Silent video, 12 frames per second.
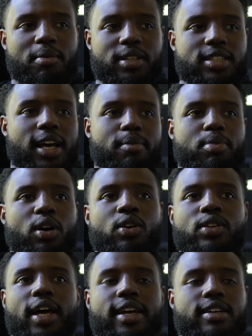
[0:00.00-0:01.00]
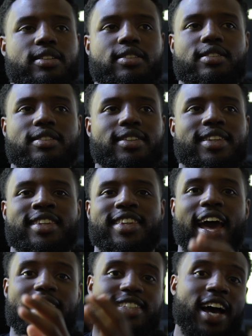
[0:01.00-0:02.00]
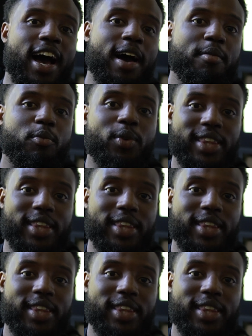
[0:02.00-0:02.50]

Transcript: It's like, bro, like, that time,